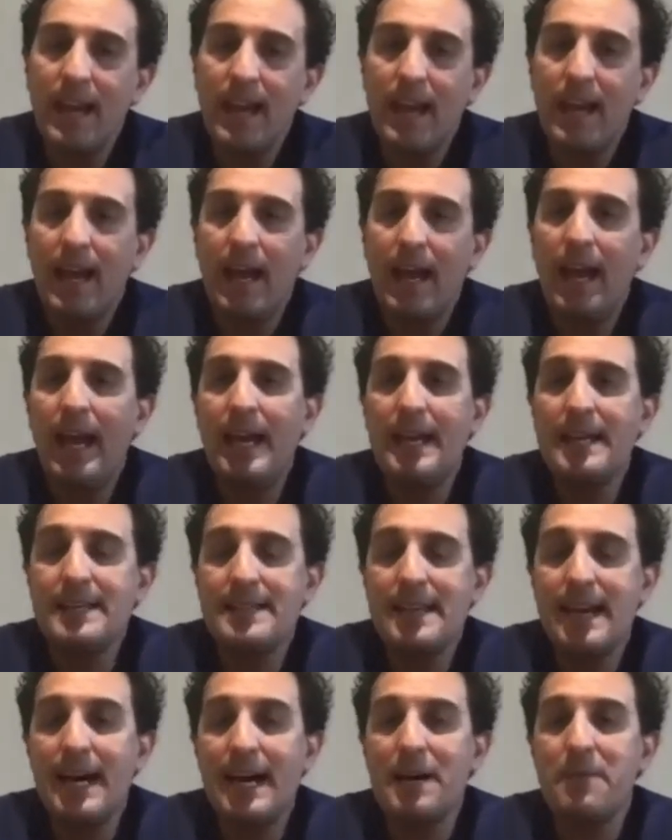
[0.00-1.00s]
And
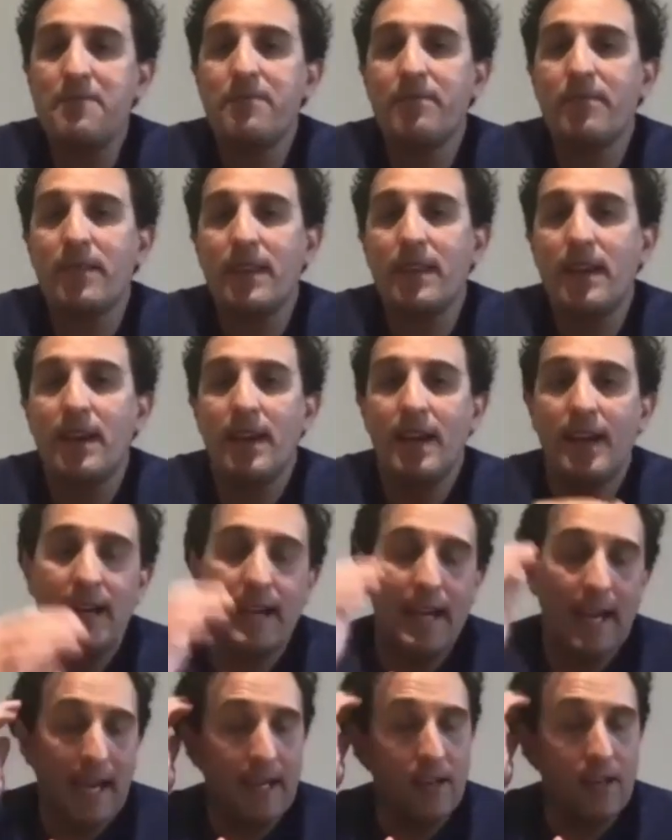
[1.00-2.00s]

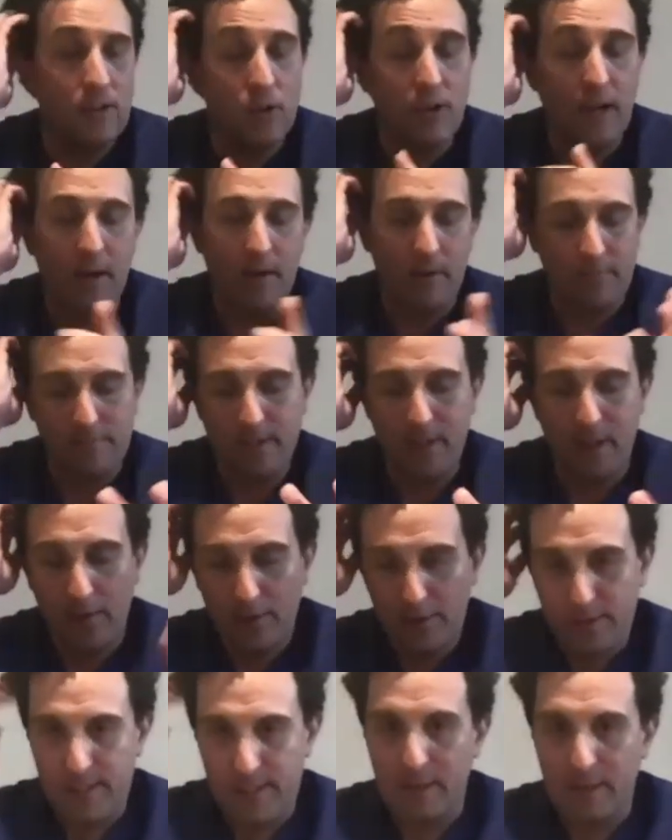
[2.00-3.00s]
look,
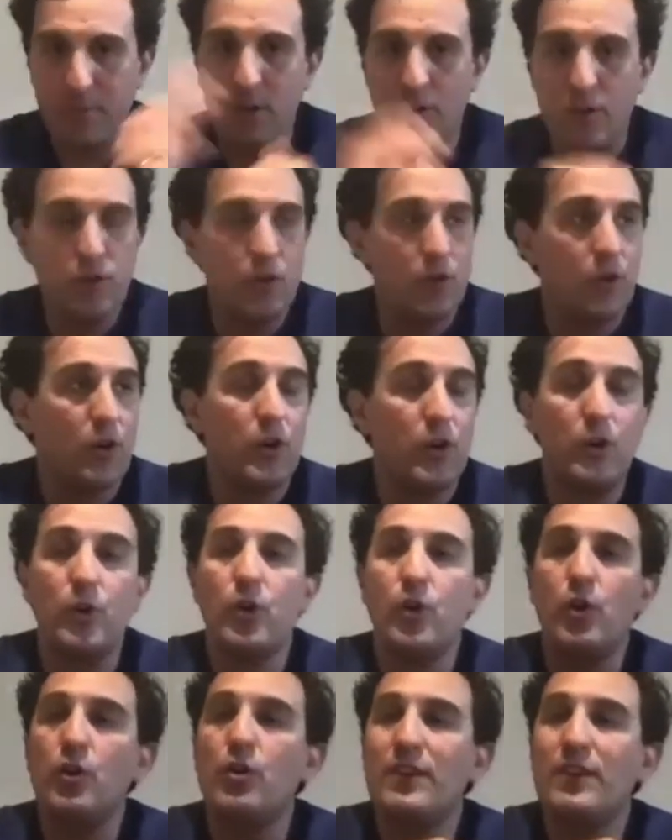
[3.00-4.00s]
obviously I'm not sure
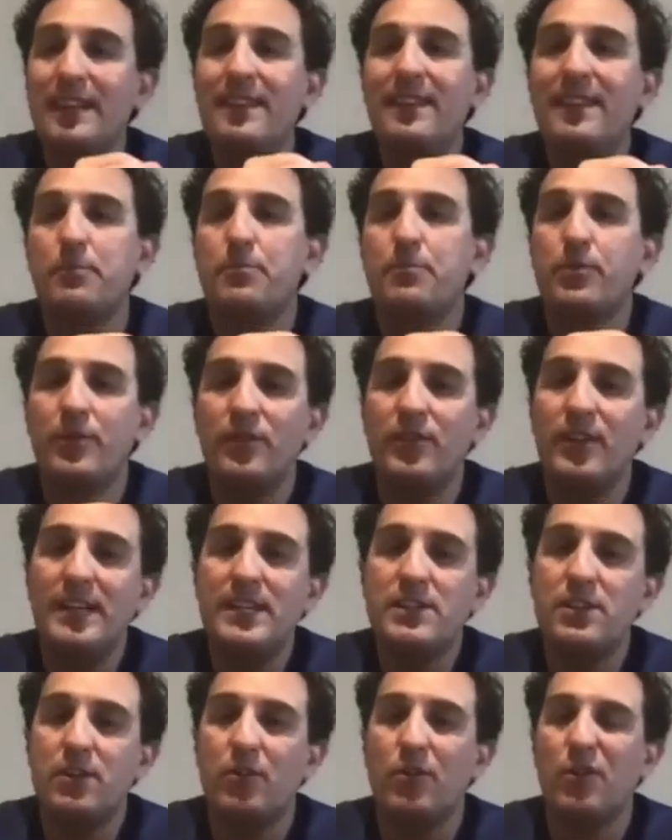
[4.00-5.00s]
who did the
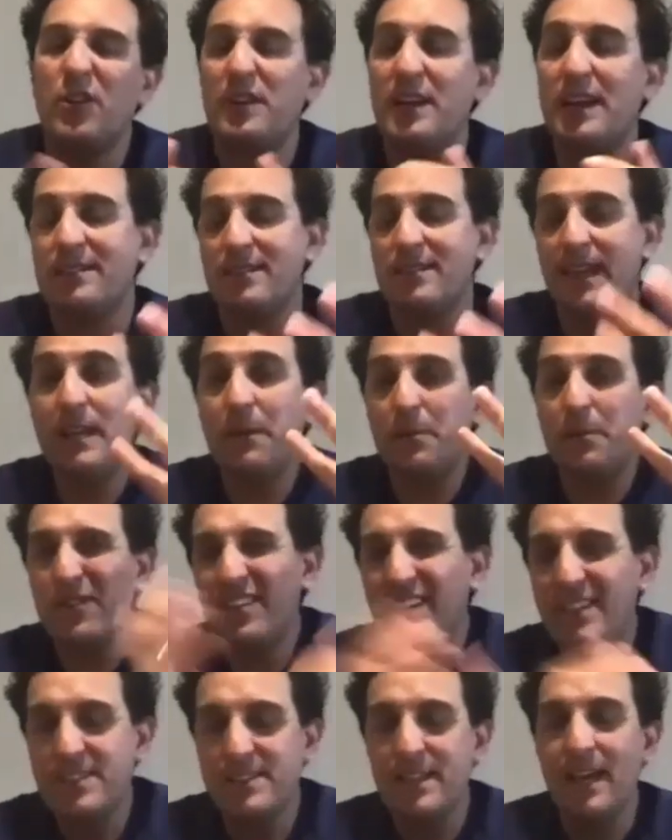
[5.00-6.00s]
procedure or who does any
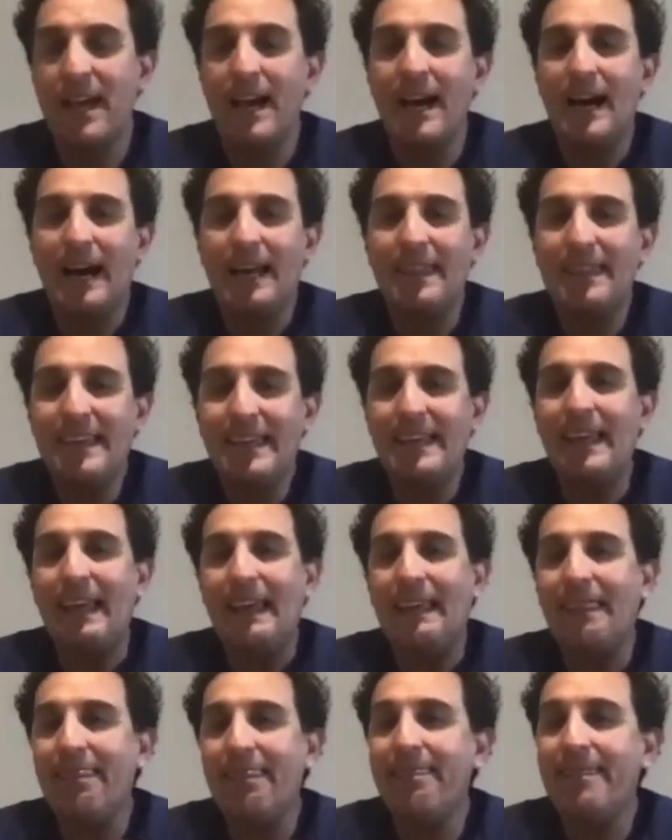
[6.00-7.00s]
procedures. I think
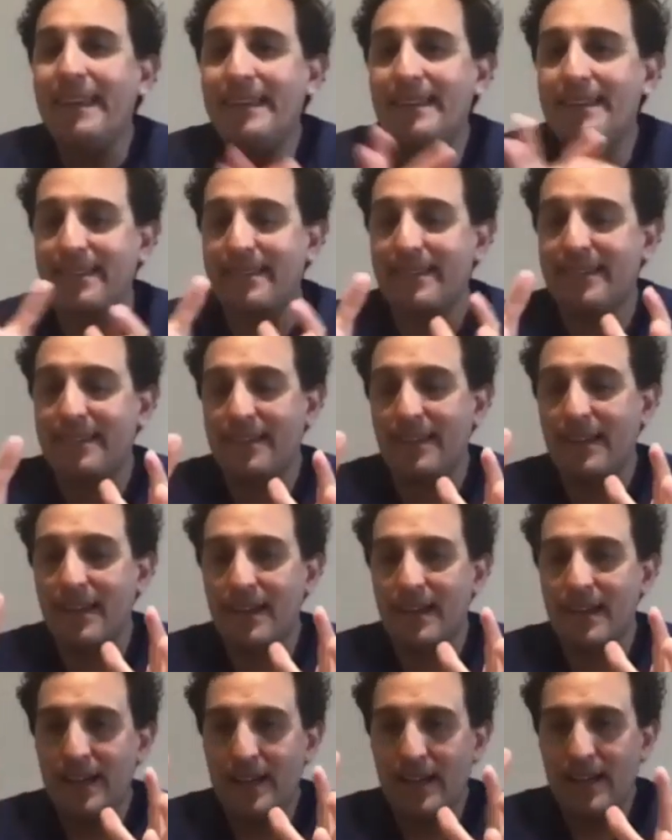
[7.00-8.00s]
in this
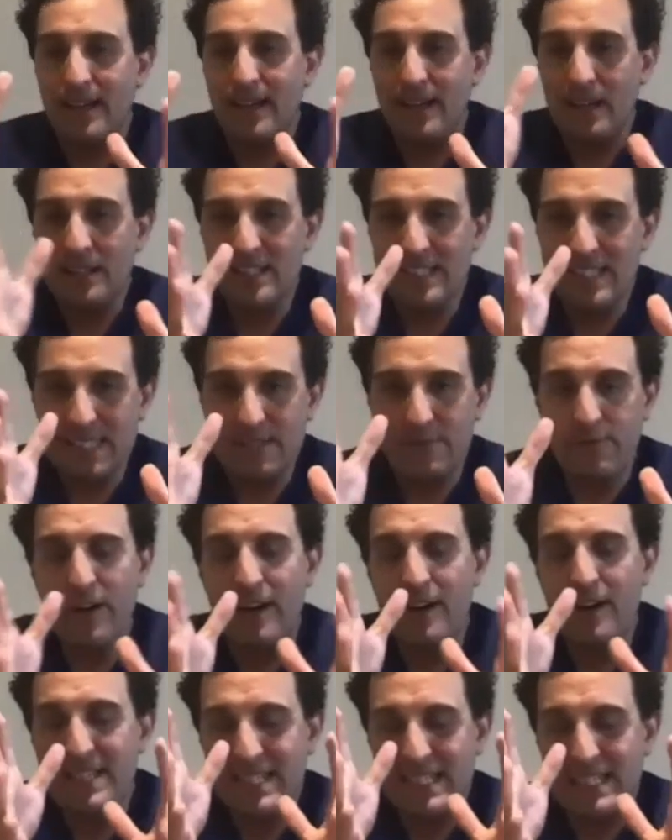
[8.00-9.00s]

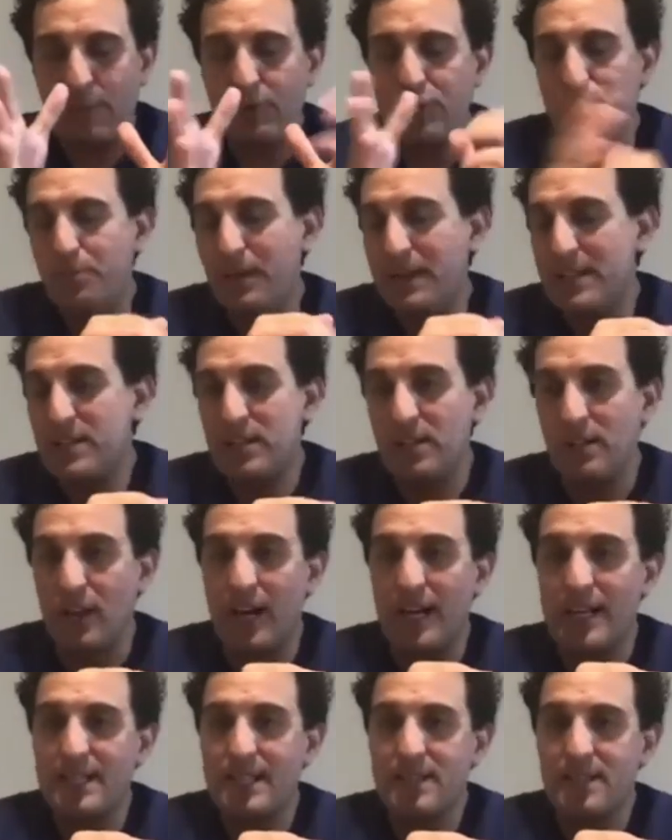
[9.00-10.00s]
very
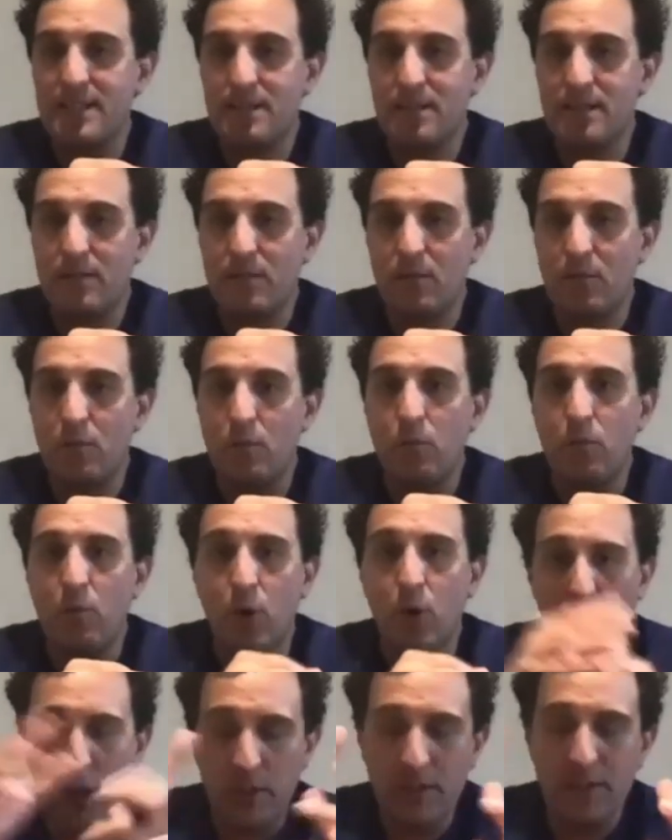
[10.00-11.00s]
subspecialized
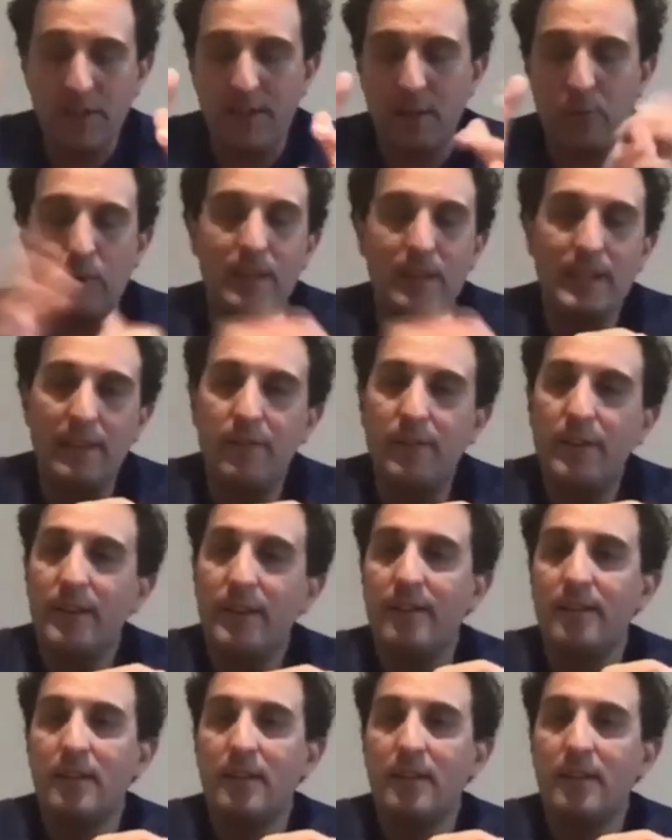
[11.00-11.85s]
world that we live in,